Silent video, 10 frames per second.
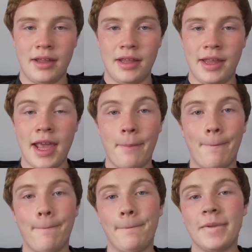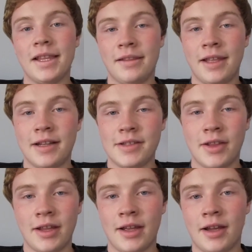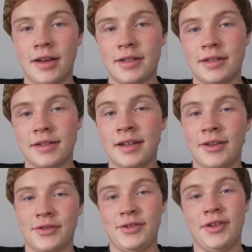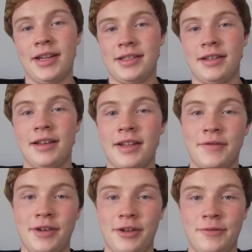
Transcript: yeah, that is all I got, and I'll see you guys in the next video.